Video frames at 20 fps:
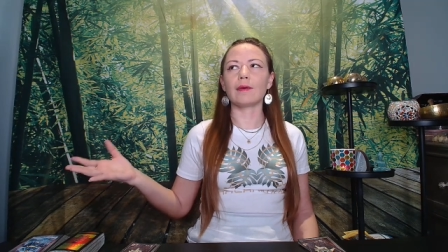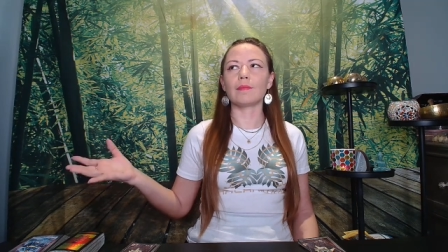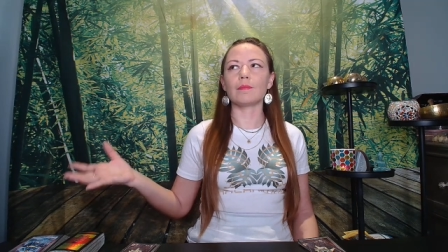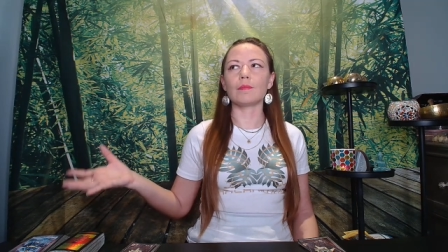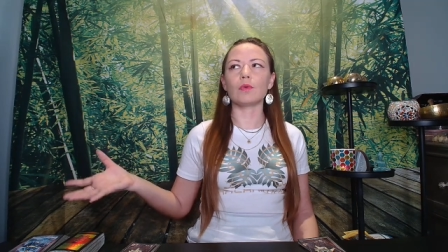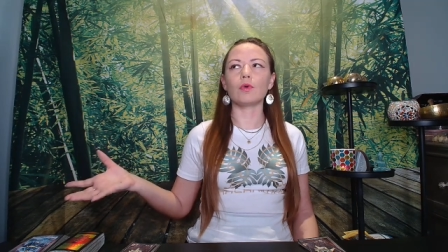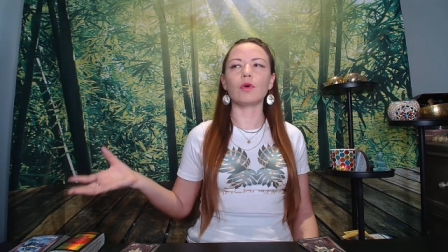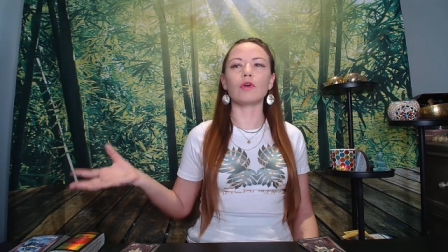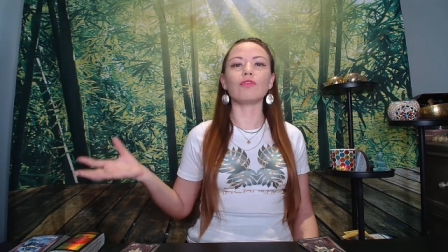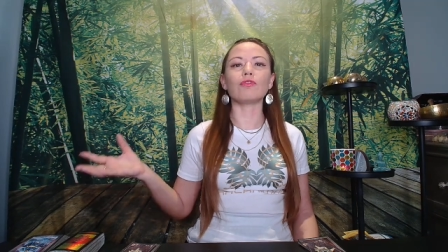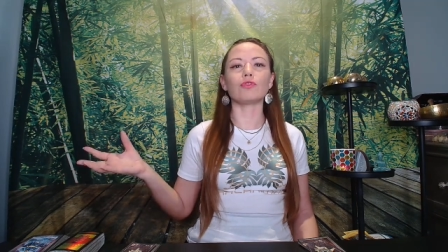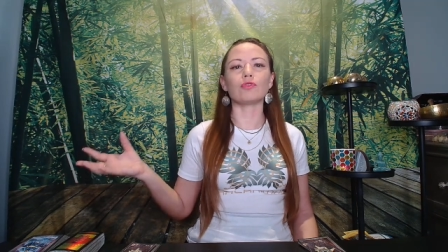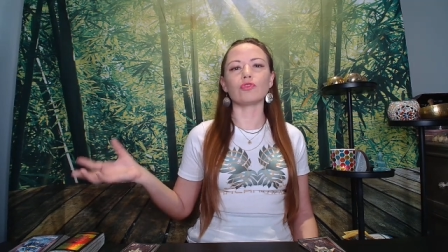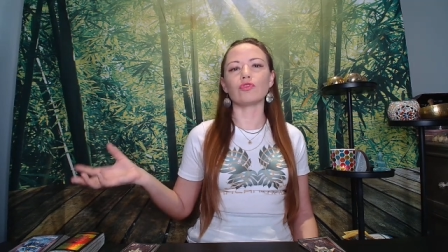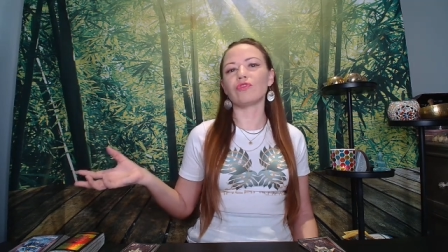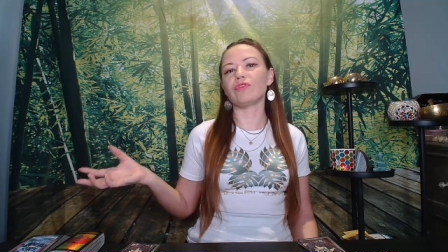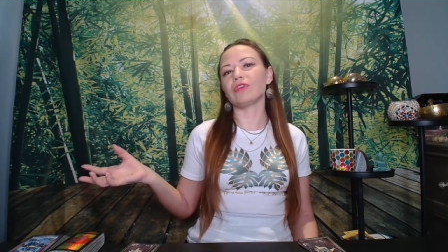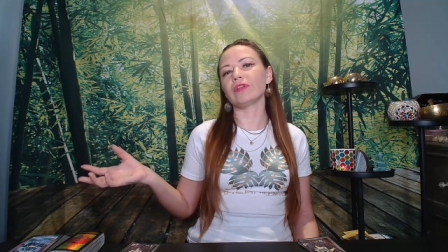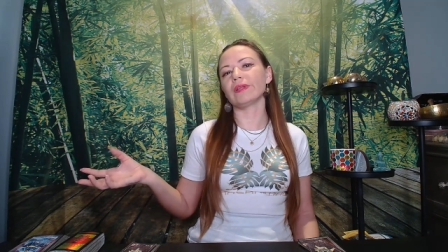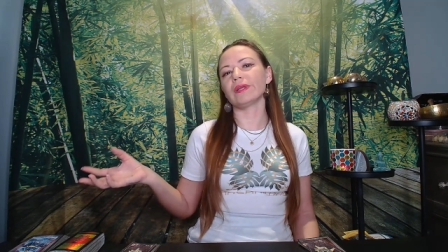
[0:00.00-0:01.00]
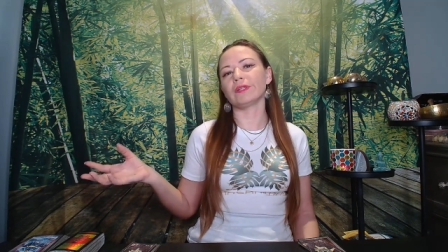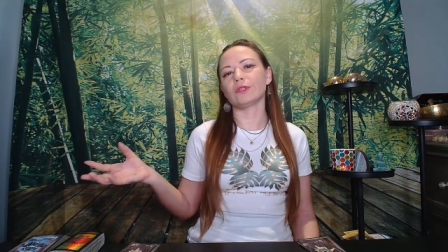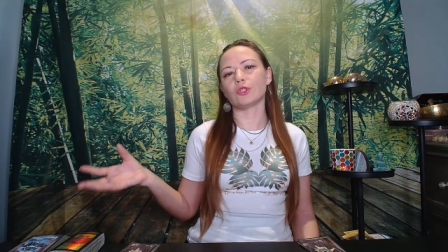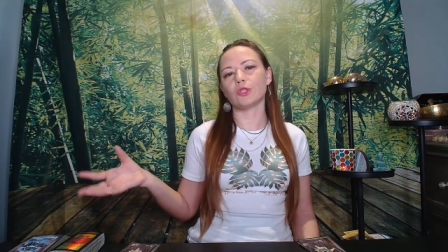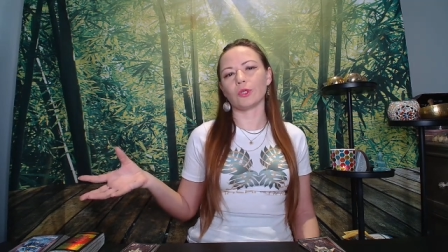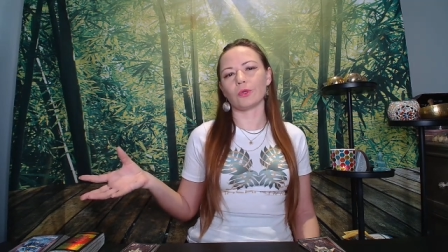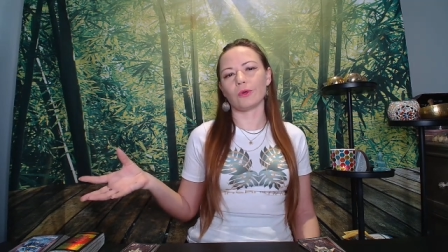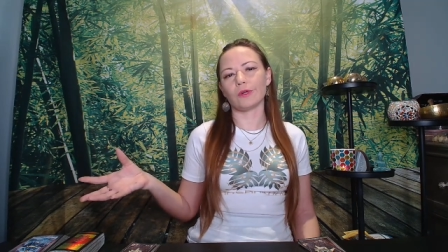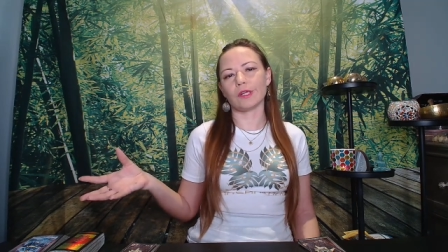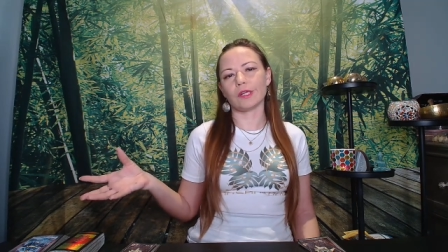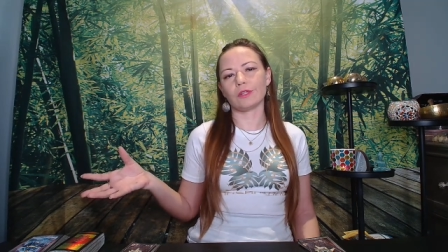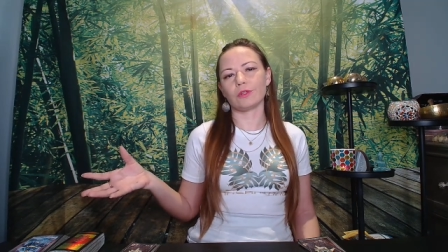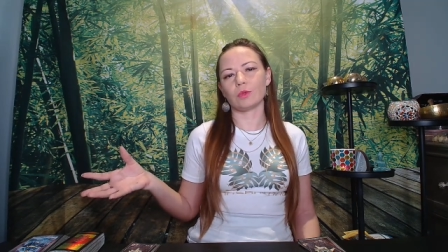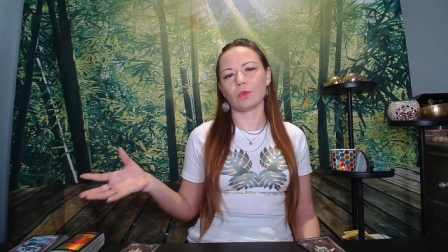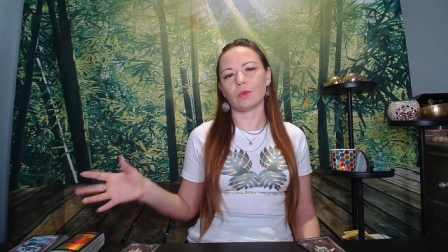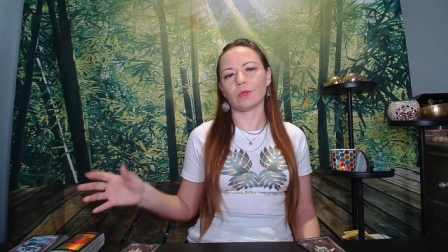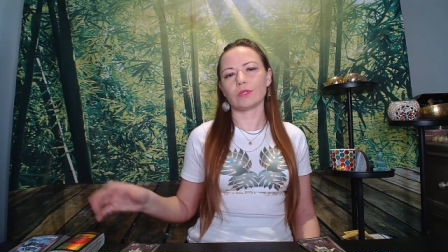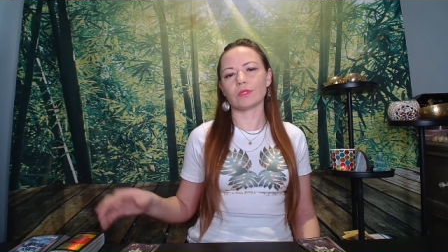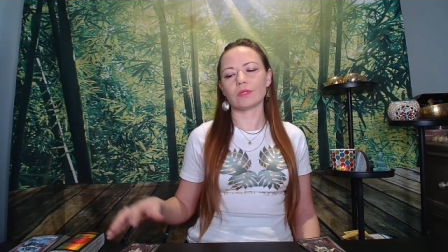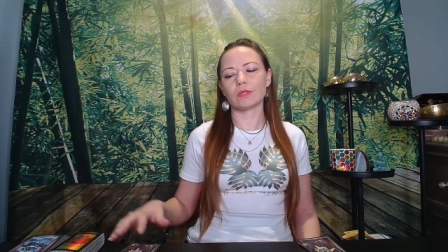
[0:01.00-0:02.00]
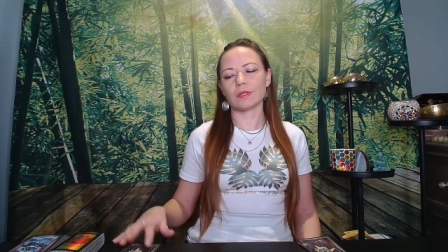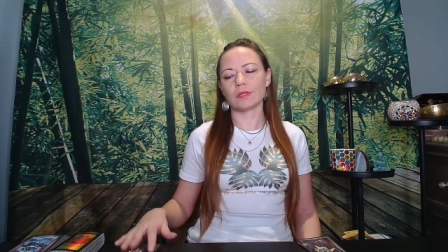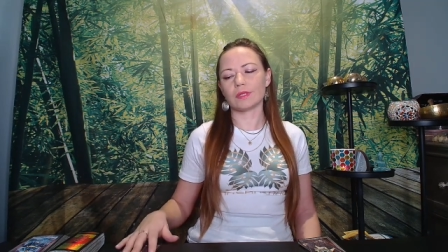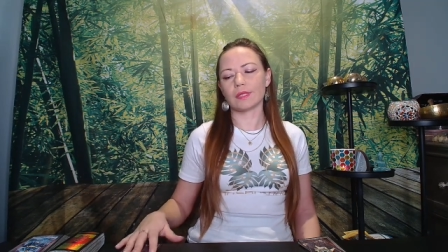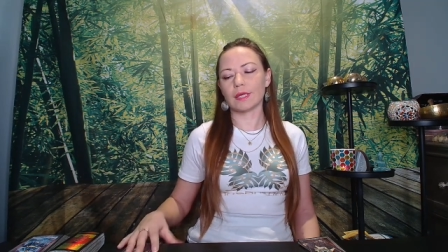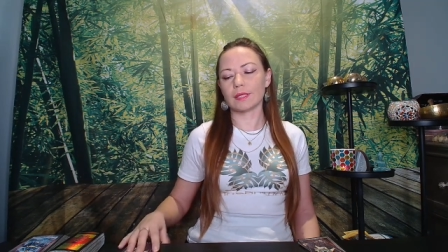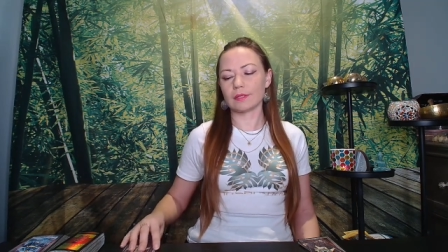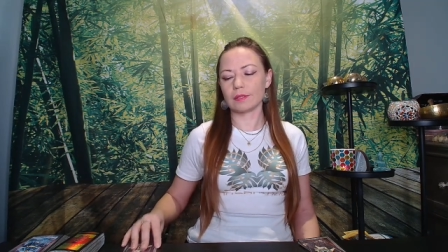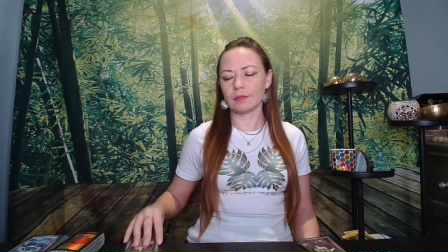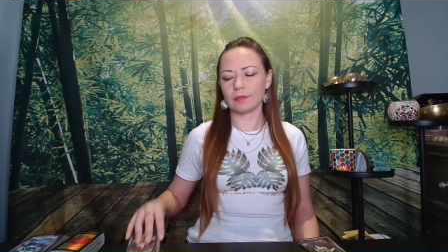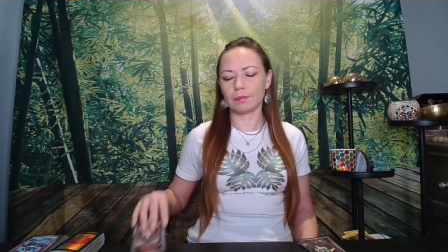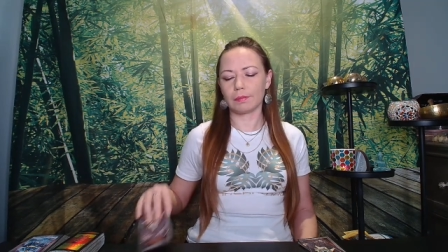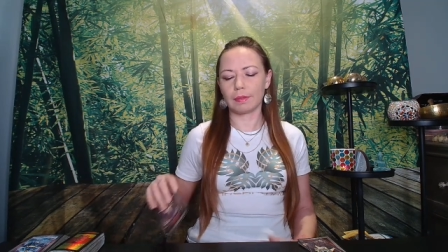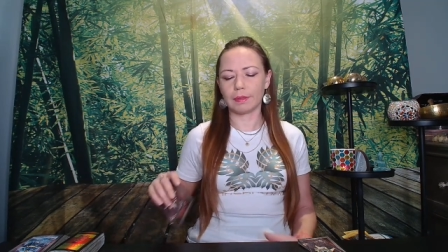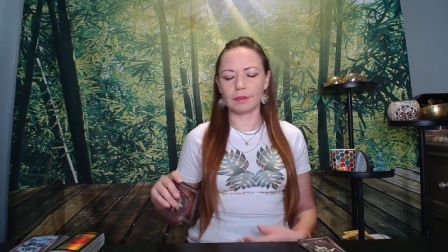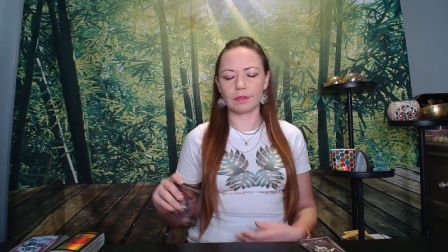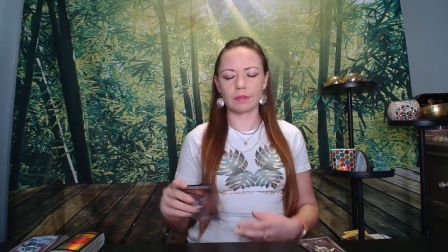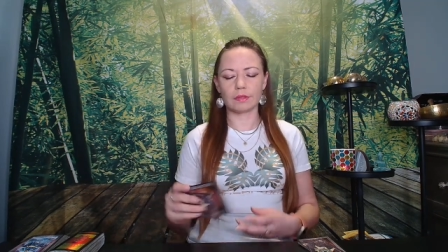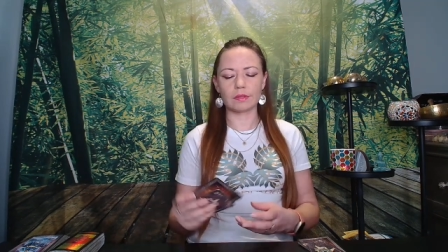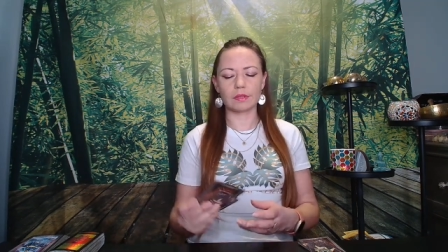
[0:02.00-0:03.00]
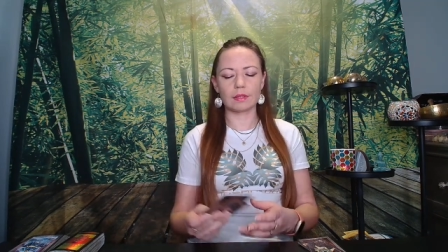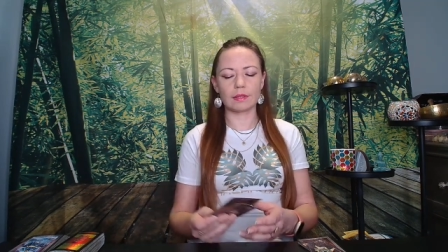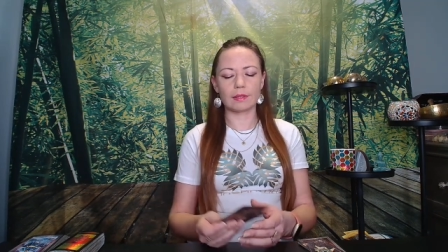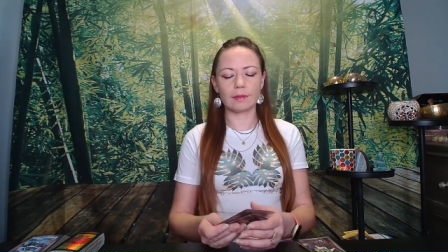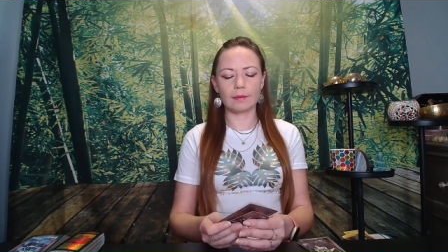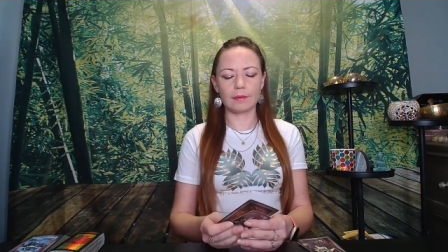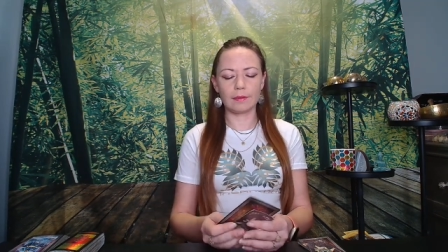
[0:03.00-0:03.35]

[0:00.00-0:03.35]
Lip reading: more fulfilling journey towards success and abundance.